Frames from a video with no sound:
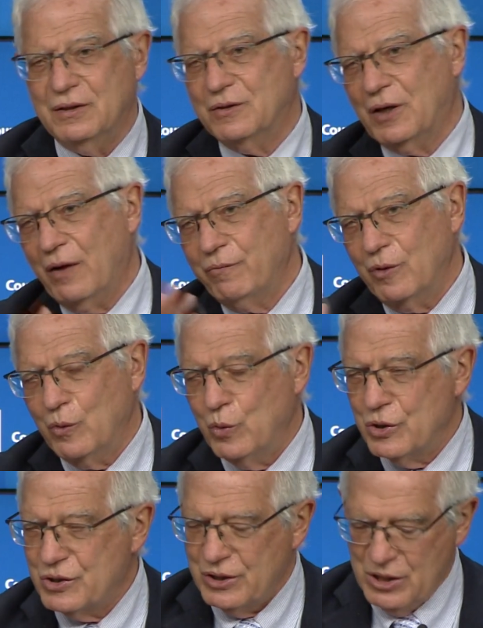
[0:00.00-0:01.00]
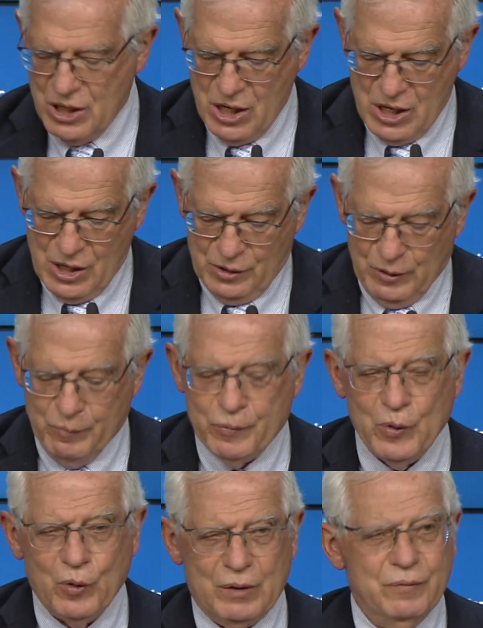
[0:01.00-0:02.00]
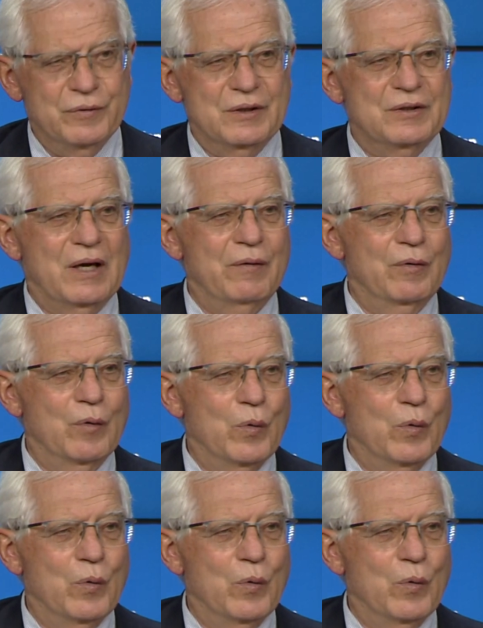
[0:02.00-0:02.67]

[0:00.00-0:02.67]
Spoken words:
The program of the travel